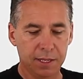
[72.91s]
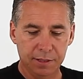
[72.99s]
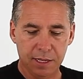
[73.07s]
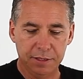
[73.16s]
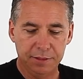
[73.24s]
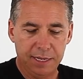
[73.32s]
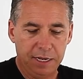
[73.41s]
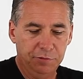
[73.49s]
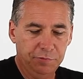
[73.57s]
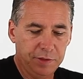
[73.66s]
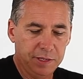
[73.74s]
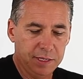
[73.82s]
Now the nice
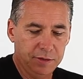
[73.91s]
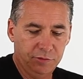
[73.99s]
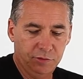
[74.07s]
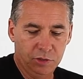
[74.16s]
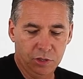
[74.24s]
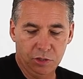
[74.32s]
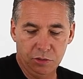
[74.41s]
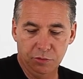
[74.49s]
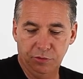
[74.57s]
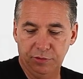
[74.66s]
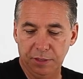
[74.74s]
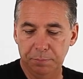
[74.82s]
thing is you
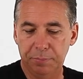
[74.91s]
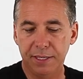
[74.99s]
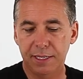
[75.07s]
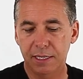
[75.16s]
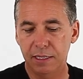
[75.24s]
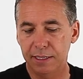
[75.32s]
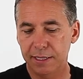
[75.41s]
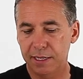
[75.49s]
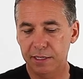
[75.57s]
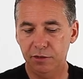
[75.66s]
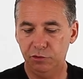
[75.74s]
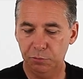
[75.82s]
simply click
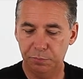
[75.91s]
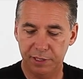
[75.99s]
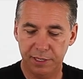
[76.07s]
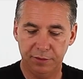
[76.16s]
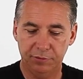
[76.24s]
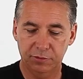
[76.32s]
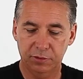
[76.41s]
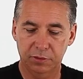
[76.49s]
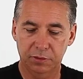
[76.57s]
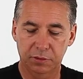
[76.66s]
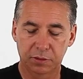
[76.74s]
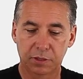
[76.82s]
it into place
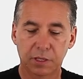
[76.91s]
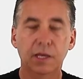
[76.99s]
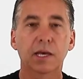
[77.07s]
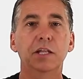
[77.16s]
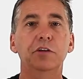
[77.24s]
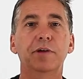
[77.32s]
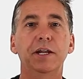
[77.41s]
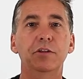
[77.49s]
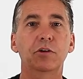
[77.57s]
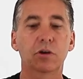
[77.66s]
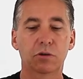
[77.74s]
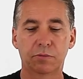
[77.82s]
and you're ready
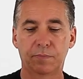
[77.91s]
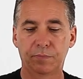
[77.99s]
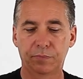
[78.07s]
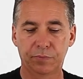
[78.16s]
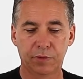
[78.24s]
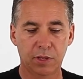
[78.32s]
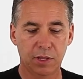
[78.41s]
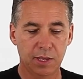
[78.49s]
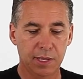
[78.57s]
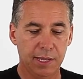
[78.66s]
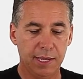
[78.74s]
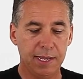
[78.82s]
to go.
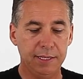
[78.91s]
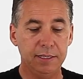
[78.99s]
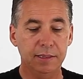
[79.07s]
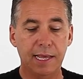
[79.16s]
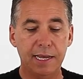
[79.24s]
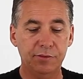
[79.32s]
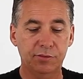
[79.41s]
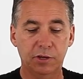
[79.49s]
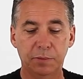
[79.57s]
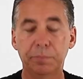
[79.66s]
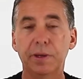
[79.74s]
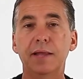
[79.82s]
And it lights
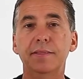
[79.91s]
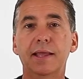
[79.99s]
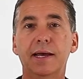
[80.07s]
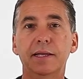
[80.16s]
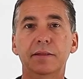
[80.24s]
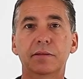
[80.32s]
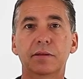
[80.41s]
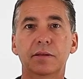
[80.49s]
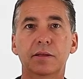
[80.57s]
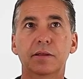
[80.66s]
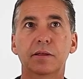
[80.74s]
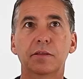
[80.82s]
up at night
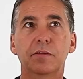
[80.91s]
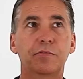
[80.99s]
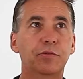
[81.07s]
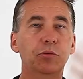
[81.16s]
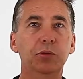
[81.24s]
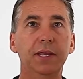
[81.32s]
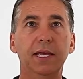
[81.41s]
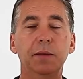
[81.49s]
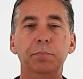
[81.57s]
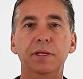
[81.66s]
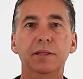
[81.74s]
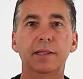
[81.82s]
through the
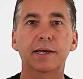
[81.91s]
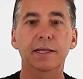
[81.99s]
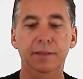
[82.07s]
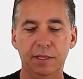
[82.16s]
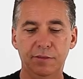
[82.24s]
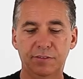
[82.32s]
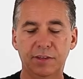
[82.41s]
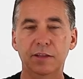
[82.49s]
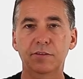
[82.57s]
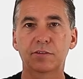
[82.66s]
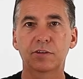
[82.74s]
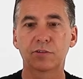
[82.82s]
ambient light it
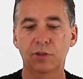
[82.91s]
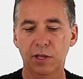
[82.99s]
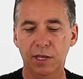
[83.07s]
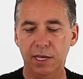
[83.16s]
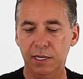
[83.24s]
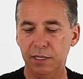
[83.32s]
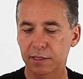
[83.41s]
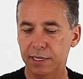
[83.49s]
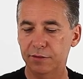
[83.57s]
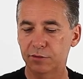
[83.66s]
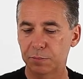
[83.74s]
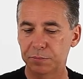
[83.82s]
senses and it
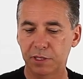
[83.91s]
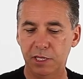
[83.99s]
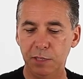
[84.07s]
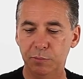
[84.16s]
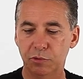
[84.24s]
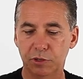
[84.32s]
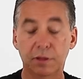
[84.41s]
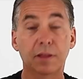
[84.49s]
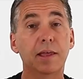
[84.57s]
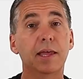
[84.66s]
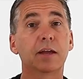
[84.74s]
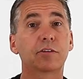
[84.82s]
lights up the keyboard.
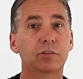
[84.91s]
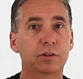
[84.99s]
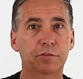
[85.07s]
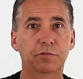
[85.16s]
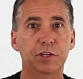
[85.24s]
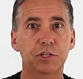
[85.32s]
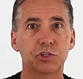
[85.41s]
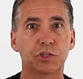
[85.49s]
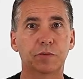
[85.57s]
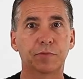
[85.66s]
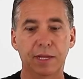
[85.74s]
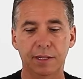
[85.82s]
Excellent
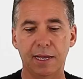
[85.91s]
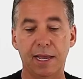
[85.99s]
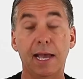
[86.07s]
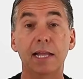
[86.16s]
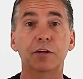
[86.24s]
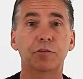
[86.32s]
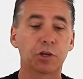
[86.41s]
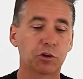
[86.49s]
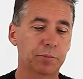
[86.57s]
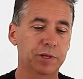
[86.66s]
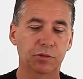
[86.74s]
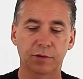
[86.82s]
feature and I highly
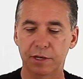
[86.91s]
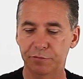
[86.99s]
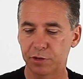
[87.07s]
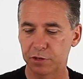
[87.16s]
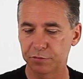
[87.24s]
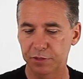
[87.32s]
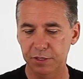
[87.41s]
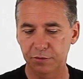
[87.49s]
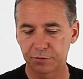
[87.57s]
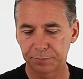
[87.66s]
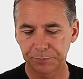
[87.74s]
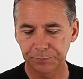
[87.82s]
recommend to have one of
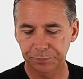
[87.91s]
these.